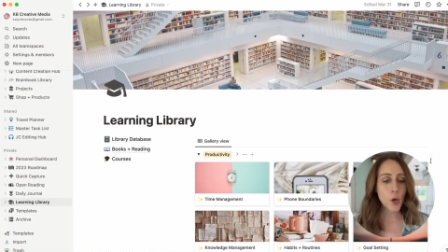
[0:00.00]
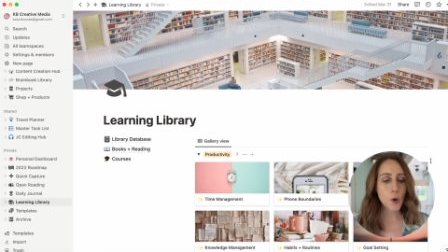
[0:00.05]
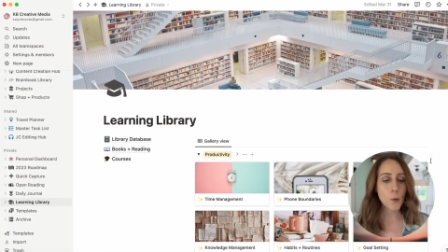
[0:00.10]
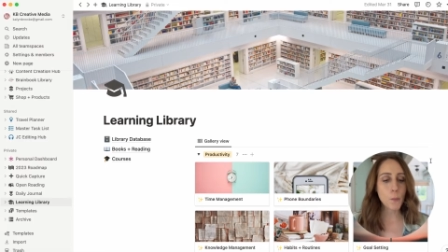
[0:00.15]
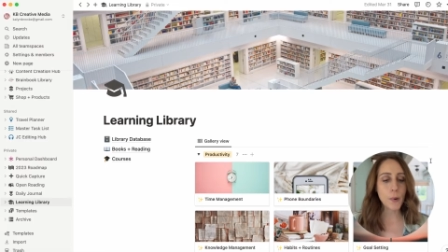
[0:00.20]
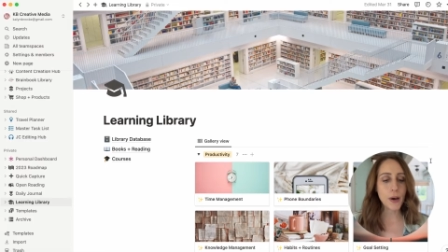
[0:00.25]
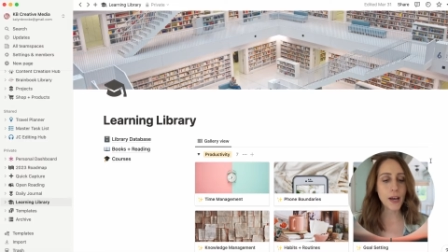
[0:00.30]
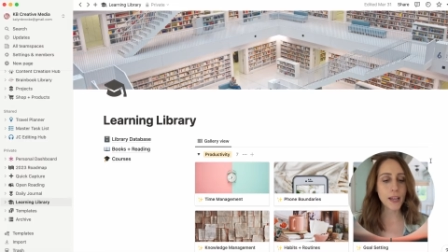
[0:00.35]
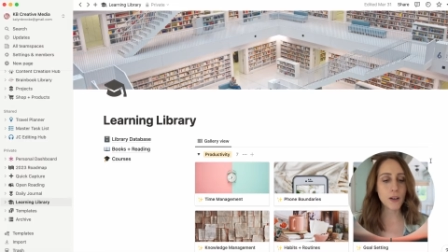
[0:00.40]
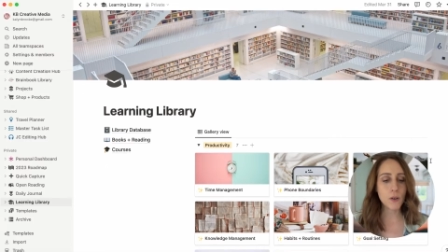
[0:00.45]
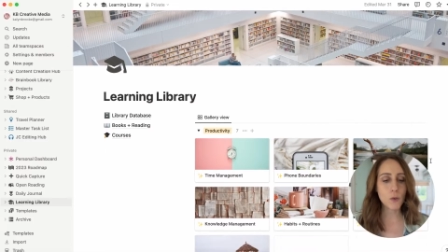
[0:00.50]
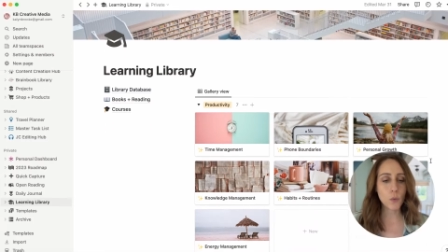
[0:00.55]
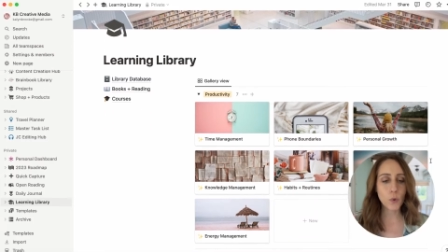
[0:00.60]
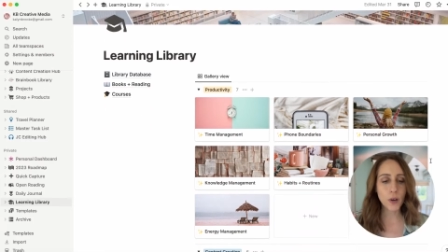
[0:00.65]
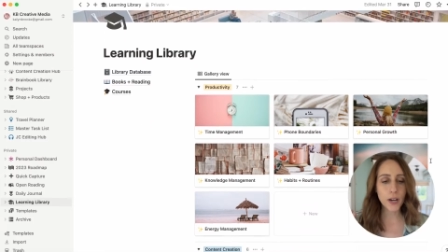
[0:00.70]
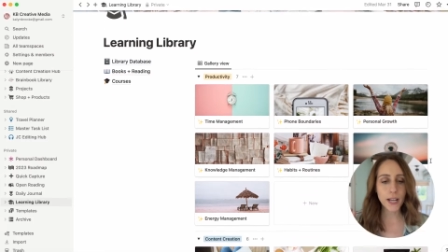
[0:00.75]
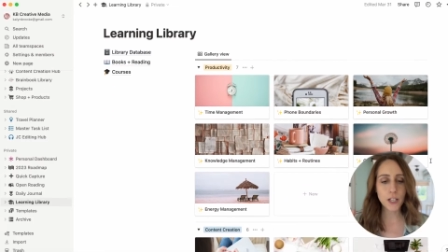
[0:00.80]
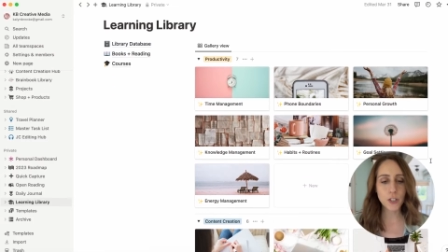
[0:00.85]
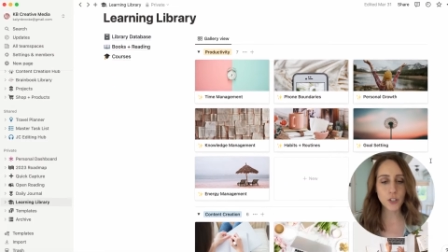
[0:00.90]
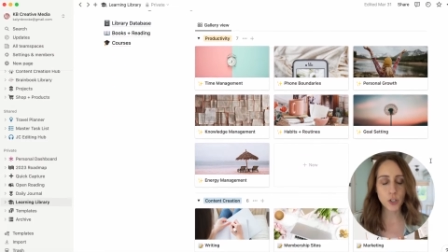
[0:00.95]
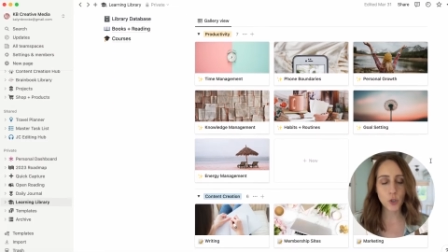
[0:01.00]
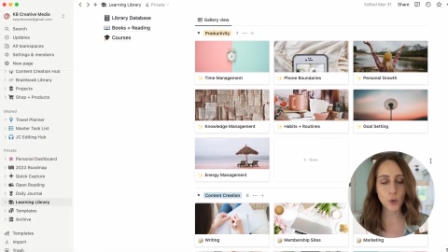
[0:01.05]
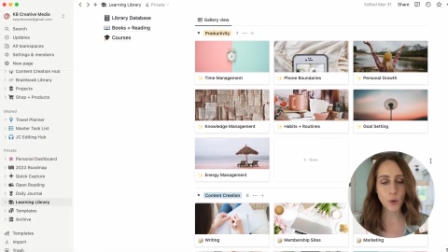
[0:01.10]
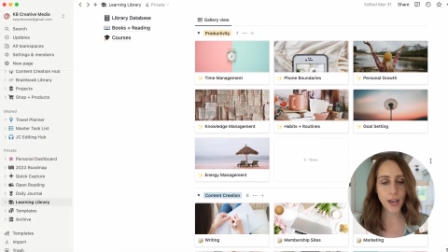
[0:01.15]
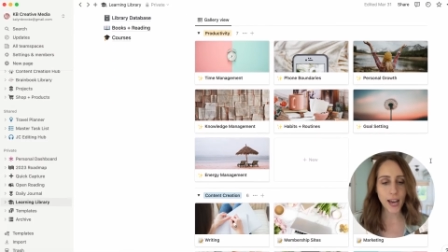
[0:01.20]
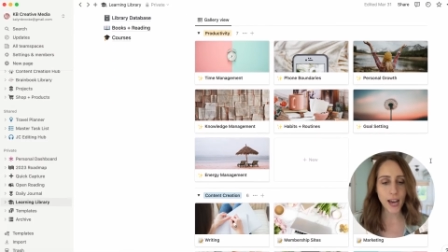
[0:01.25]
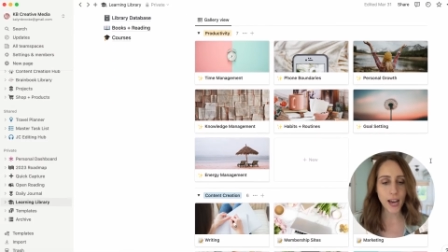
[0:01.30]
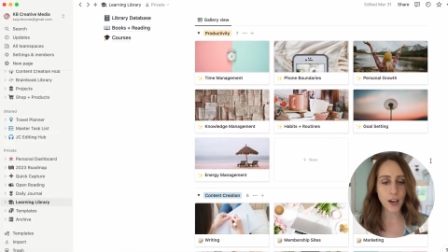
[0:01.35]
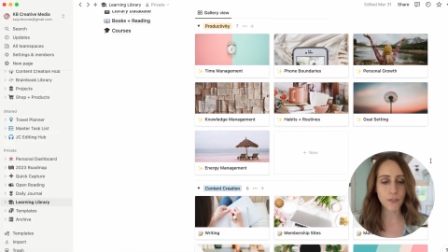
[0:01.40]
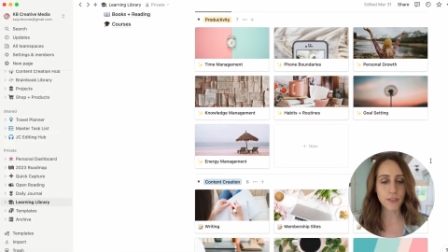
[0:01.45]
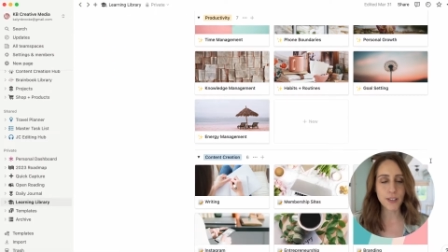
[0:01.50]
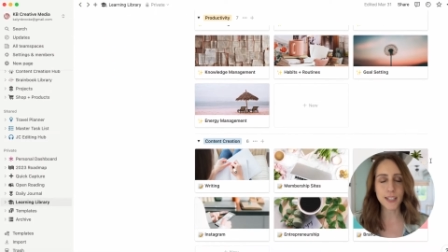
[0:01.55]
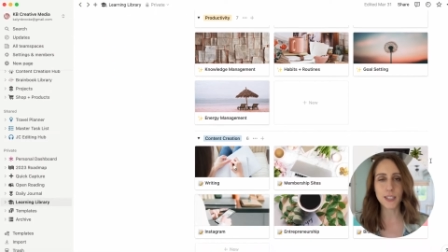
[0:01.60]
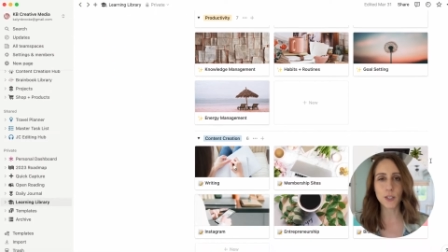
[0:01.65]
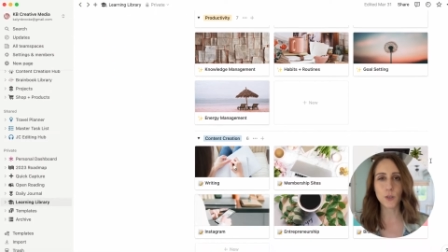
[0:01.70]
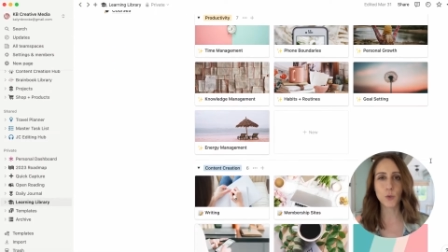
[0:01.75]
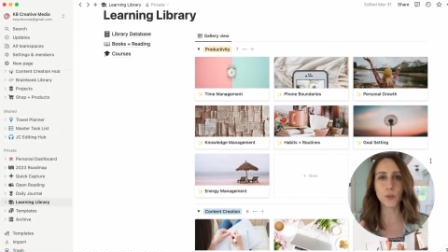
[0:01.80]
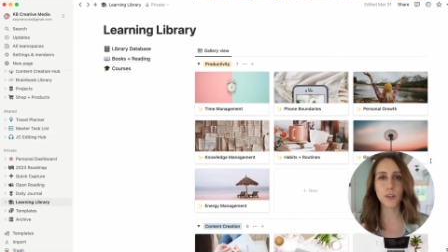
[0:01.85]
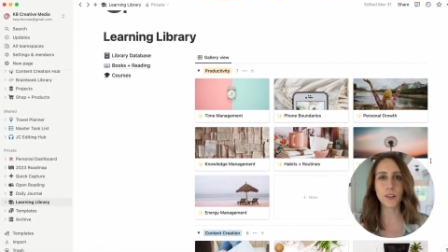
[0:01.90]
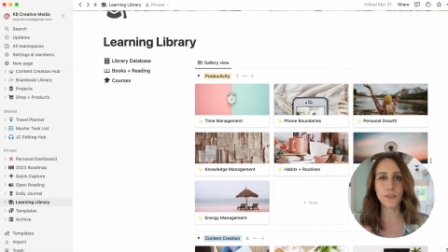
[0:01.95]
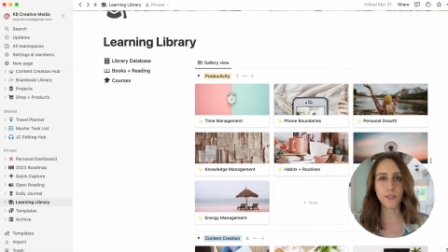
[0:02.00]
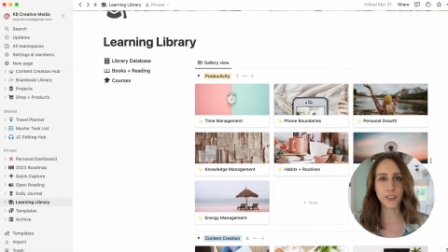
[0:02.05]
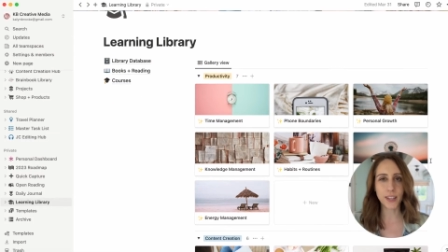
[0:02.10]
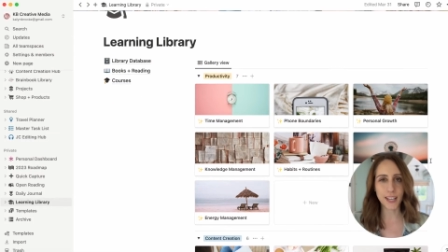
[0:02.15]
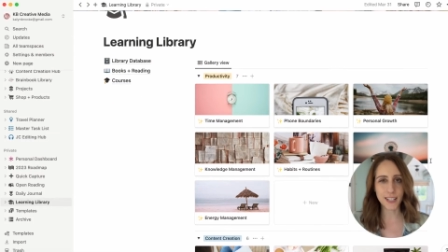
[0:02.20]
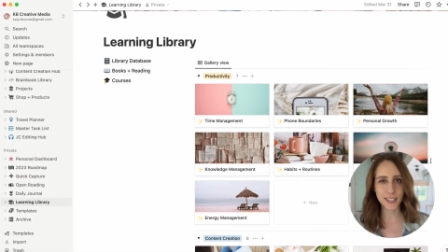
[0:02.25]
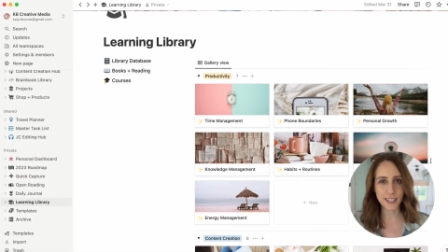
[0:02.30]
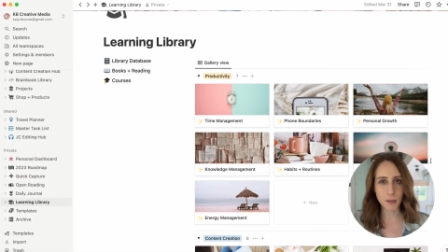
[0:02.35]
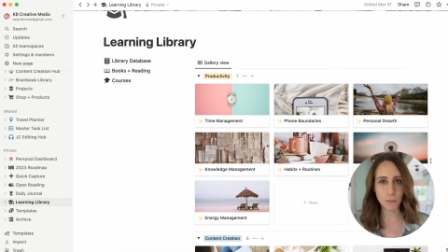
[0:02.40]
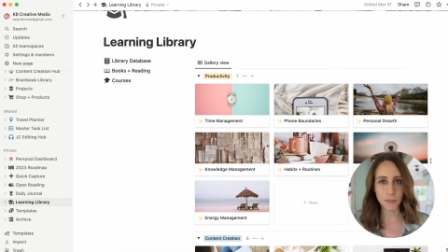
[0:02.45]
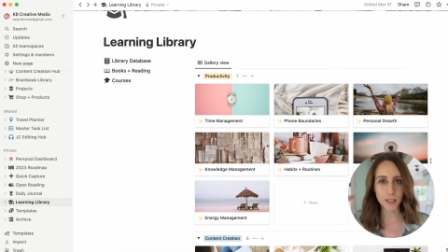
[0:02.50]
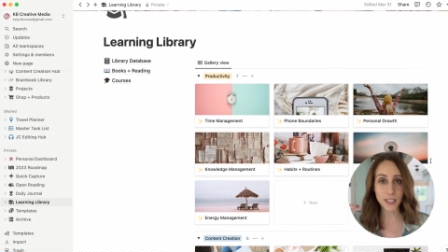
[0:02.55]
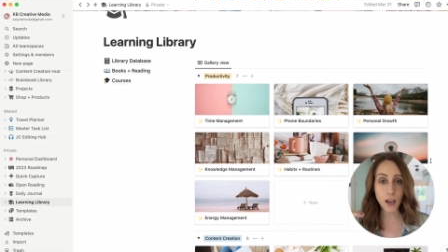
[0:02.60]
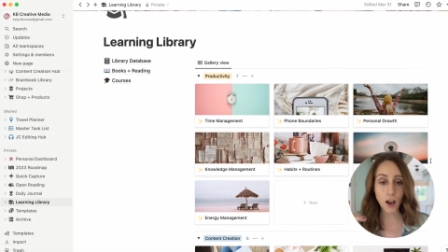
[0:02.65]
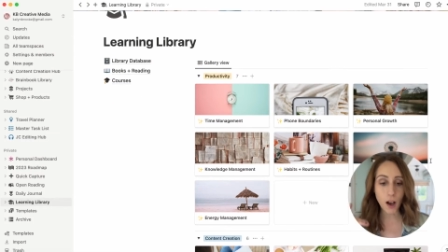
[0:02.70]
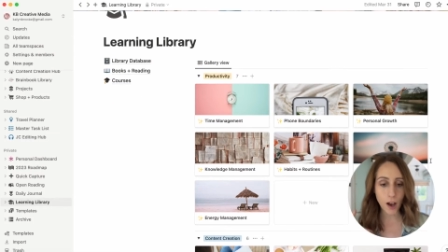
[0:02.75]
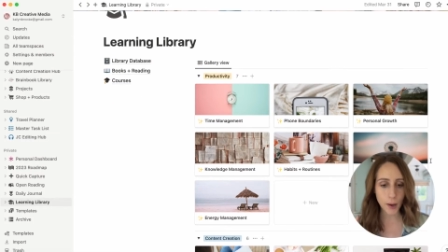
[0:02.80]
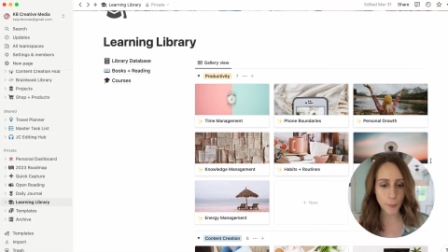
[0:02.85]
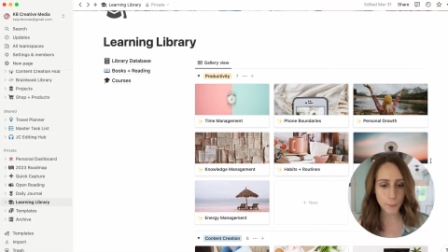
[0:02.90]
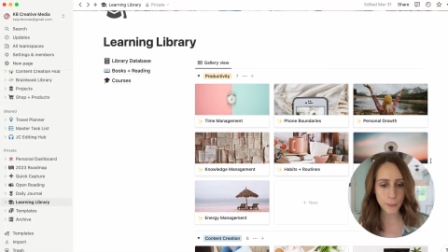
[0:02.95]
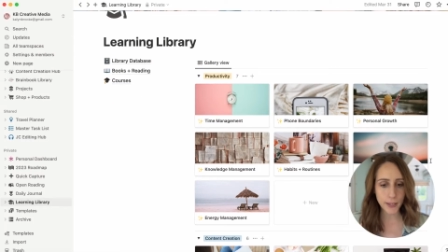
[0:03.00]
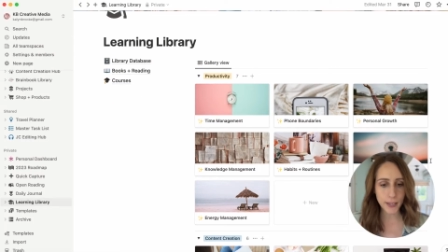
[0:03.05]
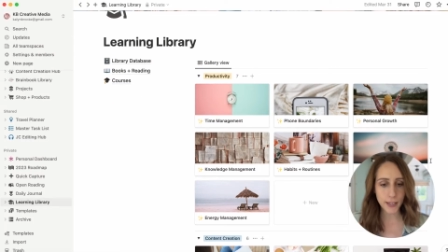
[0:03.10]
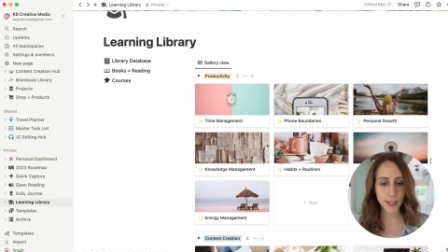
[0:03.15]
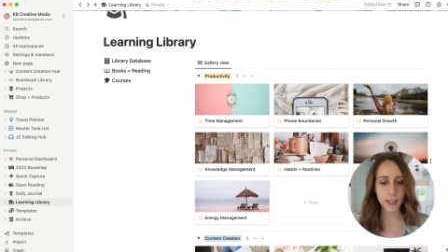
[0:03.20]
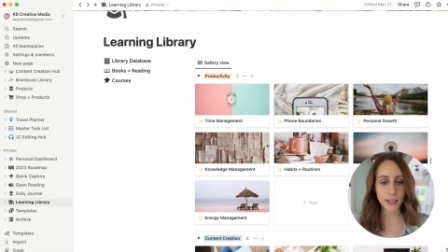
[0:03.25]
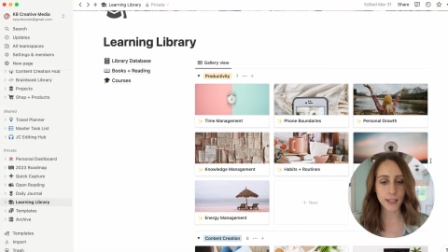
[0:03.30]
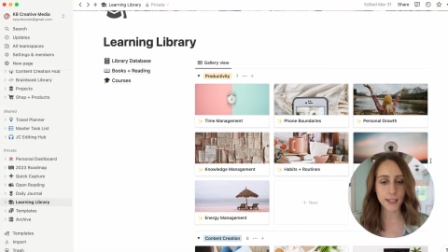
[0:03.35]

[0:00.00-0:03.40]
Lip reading: but what I do have is sort of like some topic